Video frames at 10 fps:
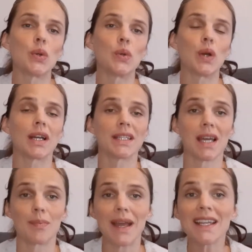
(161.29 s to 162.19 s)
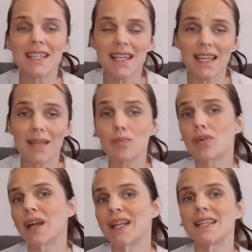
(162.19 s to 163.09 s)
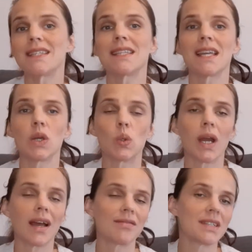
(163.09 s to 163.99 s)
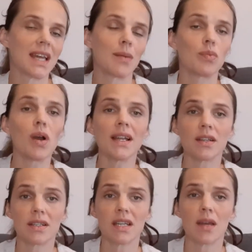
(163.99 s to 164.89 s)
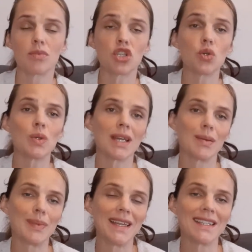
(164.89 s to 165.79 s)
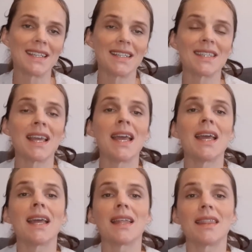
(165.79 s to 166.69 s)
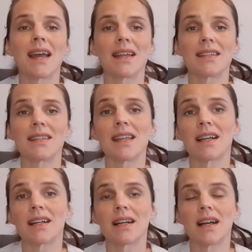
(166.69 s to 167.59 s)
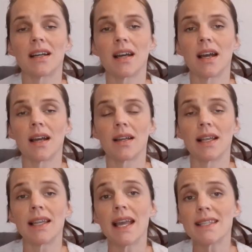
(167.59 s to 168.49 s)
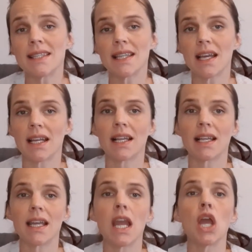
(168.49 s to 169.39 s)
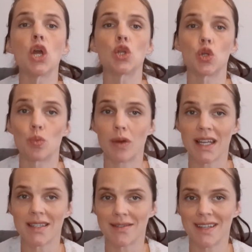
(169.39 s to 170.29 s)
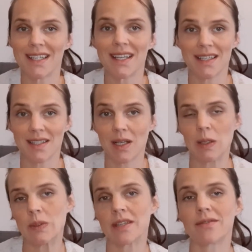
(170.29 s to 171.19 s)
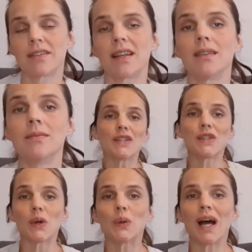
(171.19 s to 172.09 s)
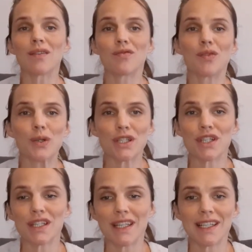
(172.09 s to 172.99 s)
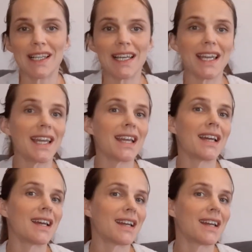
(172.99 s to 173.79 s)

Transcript: who are diabetic in pregnancy or have type 1 or type 2 diabetes that they're uh, less likely to breastfeed exclusively. So unfortunately,